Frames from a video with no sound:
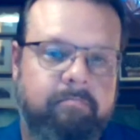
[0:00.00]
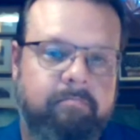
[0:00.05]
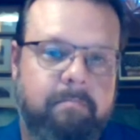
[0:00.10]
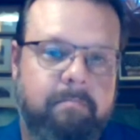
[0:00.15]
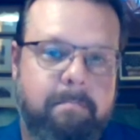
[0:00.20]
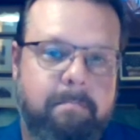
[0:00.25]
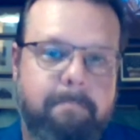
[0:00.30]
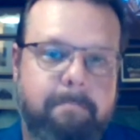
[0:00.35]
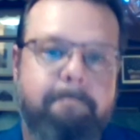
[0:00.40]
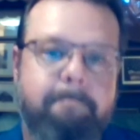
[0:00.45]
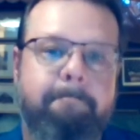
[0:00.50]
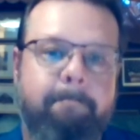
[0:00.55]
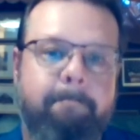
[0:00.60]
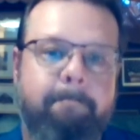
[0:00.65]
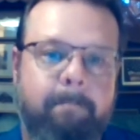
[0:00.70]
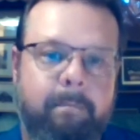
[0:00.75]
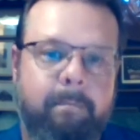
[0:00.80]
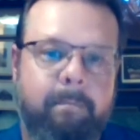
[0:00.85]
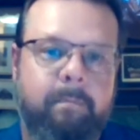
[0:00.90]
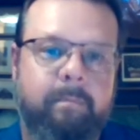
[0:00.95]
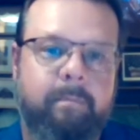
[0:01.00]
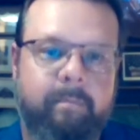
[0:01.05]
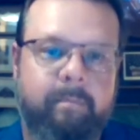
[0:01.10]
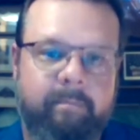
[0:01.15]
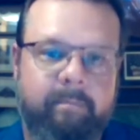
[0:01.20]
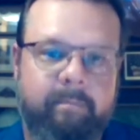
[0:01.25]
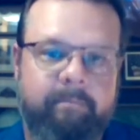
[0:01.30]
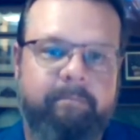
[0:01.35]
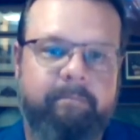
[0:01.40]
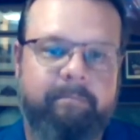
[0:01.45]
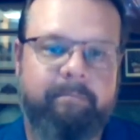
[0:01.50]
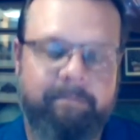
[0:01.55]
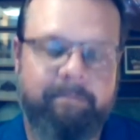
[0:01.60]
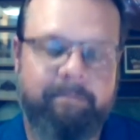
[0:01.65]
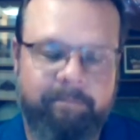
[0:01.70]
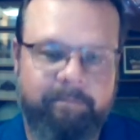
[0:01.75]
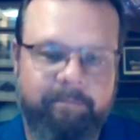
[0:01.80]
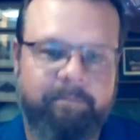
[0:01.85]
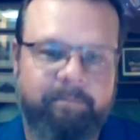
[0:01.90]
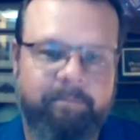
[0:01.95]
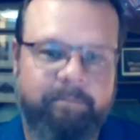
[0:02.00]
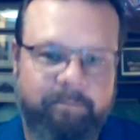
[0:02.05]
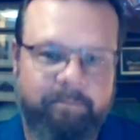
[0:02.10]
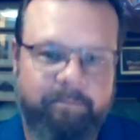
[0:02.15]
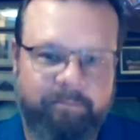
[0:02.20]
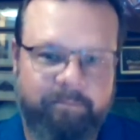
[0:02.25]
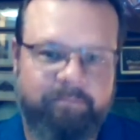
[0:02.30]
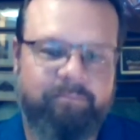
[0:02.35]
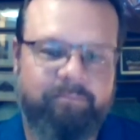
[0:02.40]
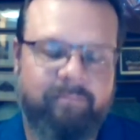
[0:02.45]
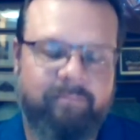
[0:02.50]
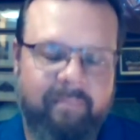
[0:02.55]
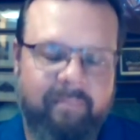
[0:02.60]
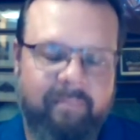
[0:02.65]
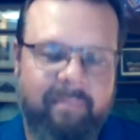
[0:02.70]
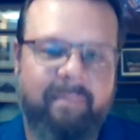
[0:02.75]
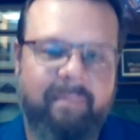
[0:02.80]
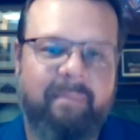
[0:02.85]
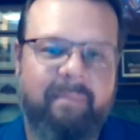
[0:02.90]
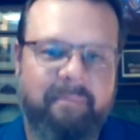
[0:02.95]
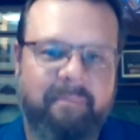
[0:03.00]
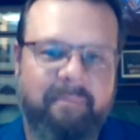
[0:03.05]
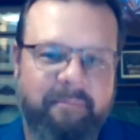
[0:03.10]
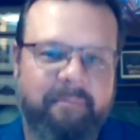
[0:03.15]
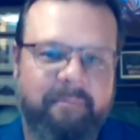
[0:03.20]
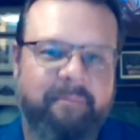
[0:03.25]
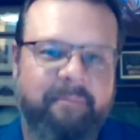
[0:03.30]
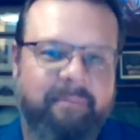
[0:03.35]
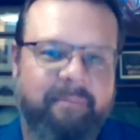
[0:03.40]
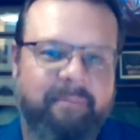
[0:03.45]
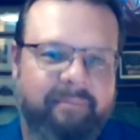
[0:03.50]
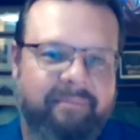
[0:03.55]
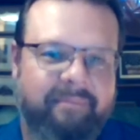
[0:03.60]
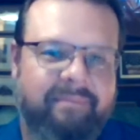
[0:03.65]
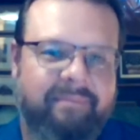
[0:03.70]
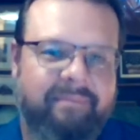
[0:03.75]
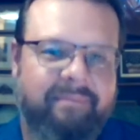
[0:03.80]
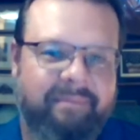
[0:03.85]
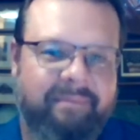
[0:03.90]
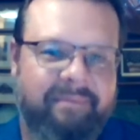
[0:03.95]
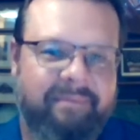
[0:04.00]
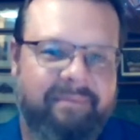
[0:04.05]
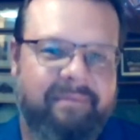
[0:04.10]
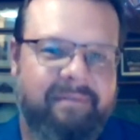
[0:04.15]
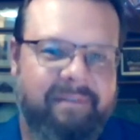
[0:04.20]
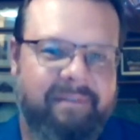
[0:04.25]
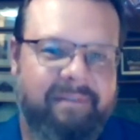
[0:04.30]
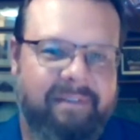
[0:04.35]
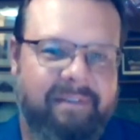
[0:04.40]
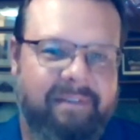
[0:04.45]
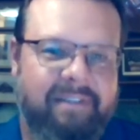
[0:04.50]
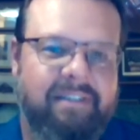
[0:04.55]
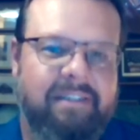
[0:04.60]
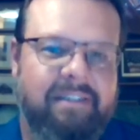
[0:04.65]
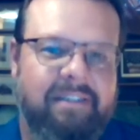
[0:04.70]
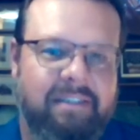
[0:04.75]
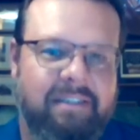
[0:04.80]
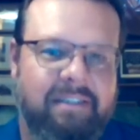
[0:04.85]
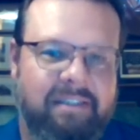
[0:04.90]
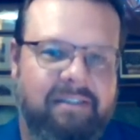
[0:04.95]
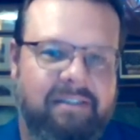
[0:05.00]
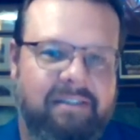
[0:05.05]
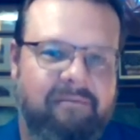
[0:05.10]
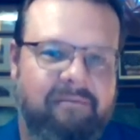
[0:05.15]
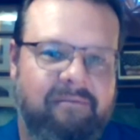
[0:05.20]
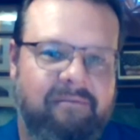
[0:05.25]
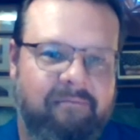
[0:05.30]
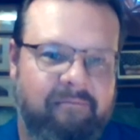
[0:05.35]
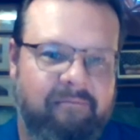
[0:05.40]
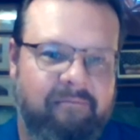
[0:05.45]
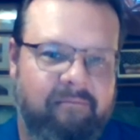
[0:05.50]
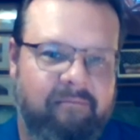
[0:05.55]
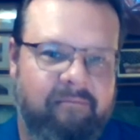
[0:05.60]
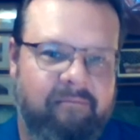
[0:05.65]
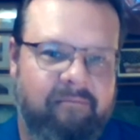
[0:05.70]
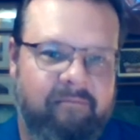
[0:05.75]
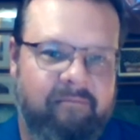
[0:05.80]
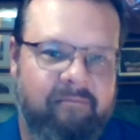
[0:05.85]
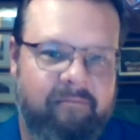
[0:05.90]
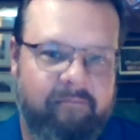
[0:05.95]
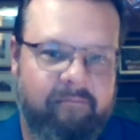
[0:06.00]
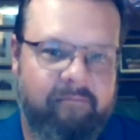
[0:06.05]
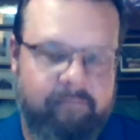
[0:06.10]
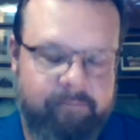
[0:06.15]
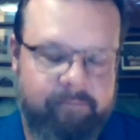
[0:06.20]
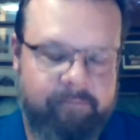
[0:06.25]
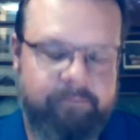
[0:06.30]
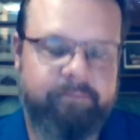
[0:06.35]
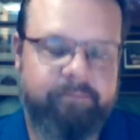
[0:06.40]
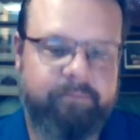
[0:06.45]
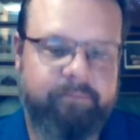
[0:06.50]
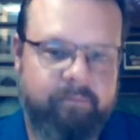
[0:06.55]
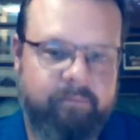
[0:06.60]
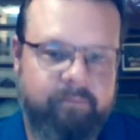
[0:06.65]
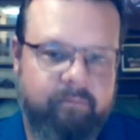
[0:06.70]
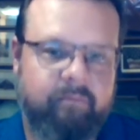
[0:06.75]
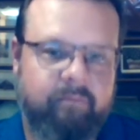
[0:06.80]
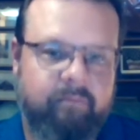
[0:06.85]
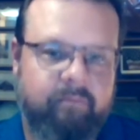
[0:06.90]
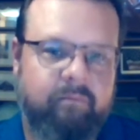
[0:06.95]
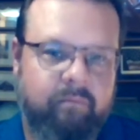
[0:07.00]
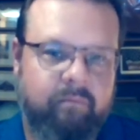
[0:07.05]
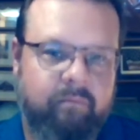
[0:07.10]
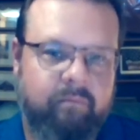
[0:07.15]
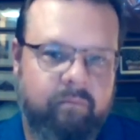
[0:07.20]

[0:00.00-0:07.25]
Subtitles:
This person isn't speaking.